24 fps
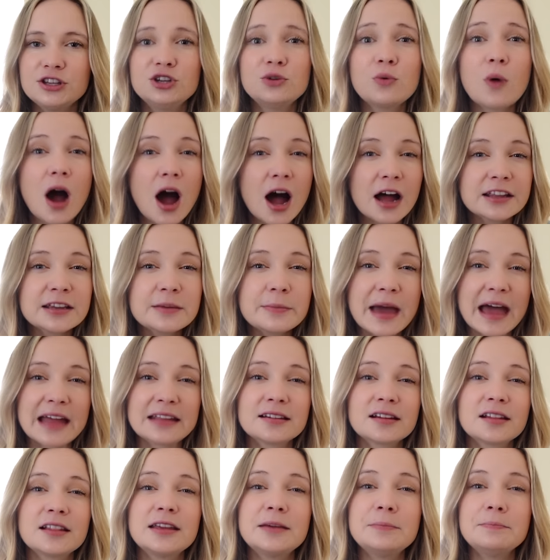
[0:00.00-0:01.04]
you
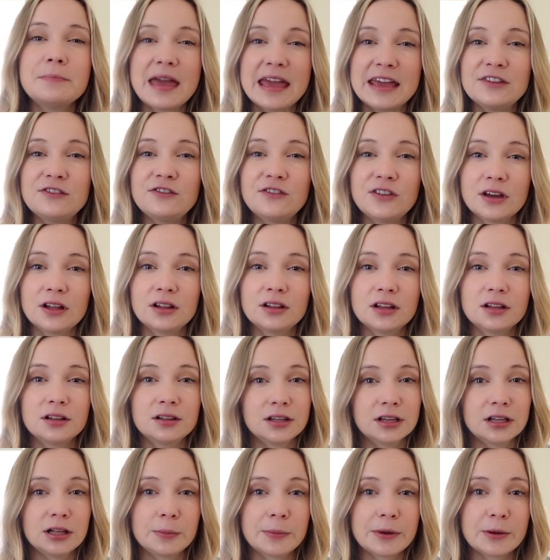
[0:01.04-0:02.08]
automatically may feel a
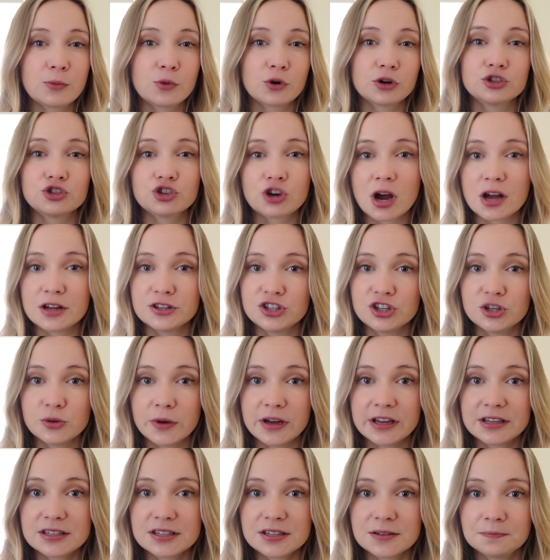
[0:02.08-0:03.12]
little bit more drawn to
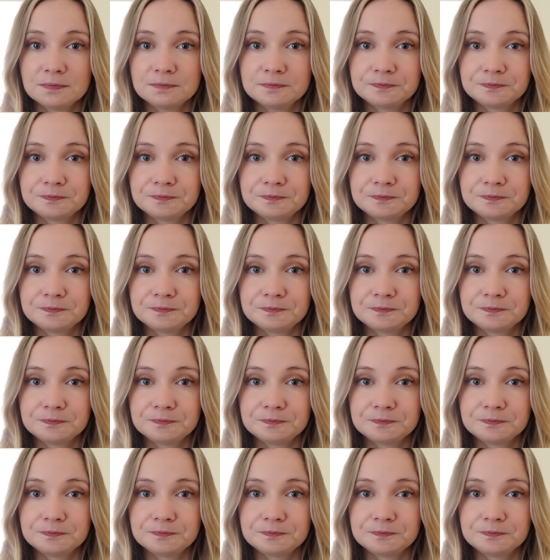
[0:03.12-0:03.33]
it.